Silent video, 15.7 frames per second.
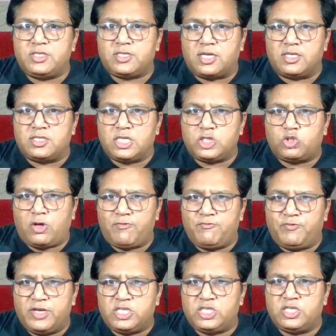consist of
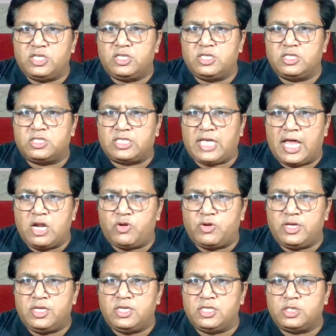wages,
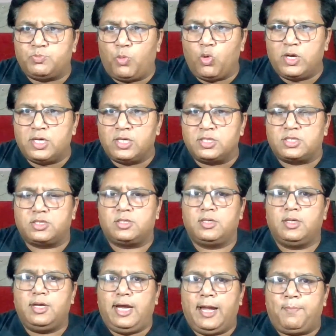salaries, bonus.
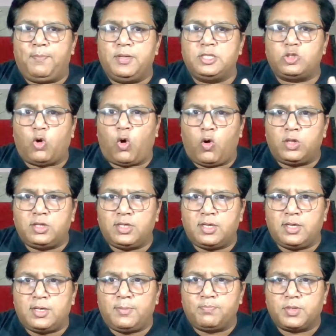It means all
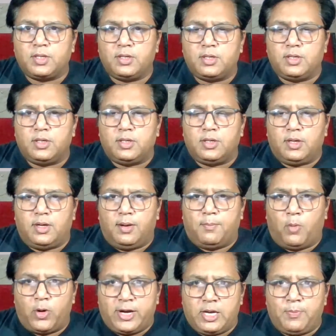the
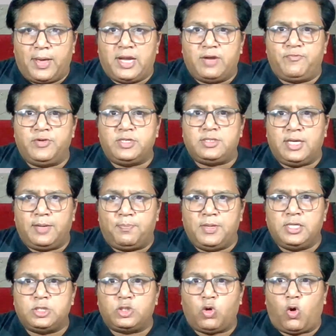monetary benefits. It
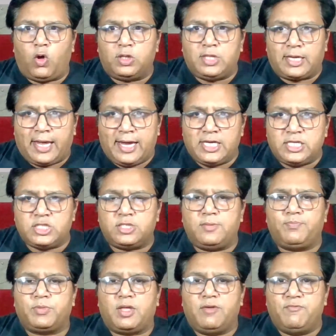means all the cash
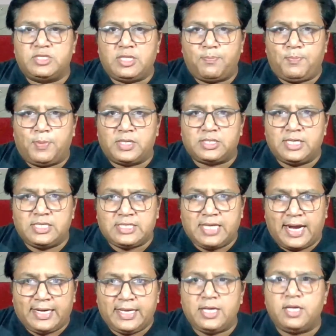which the person is
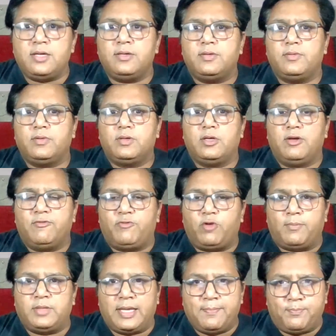getting
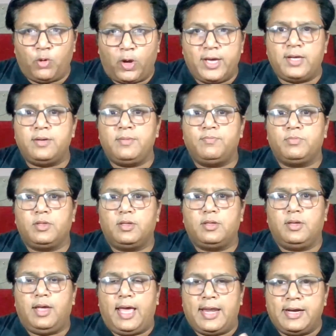from the employer,
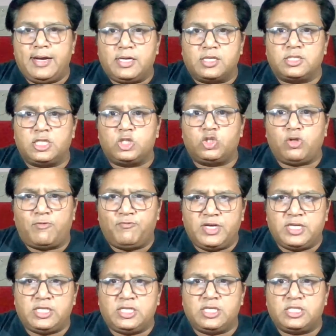and it consists of
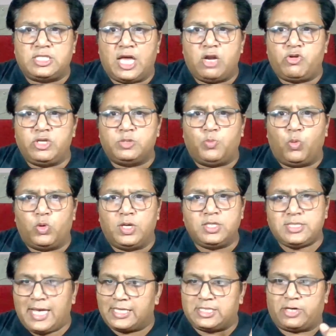wages, salaries, bonus,
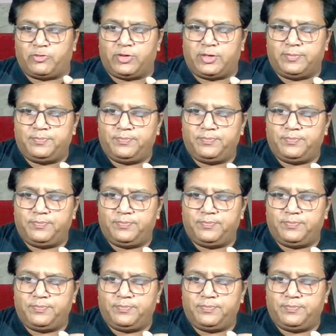etc.